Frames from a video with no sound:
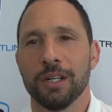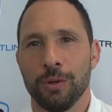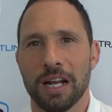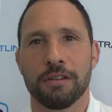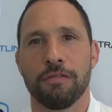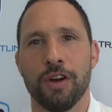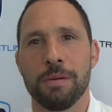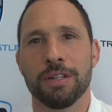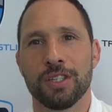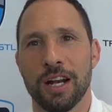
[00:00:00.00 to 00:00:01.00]
We got the
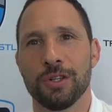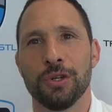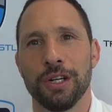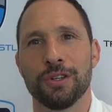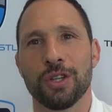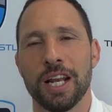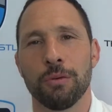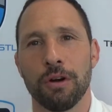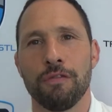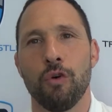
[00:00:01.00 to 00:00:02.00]
Friedman Center. 2 years later,
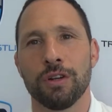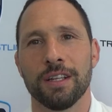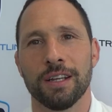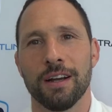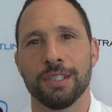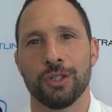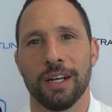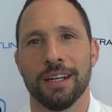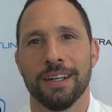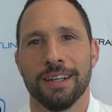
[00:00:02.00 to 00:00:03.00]
we were 4th in the country.
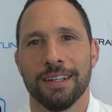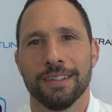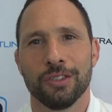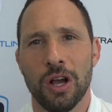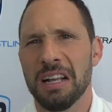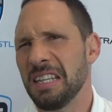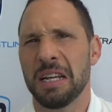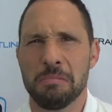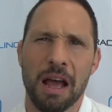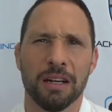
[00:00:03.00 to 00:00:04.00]
So I think
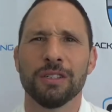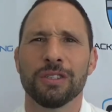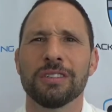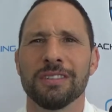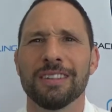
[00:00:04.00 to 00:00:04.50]
it matters.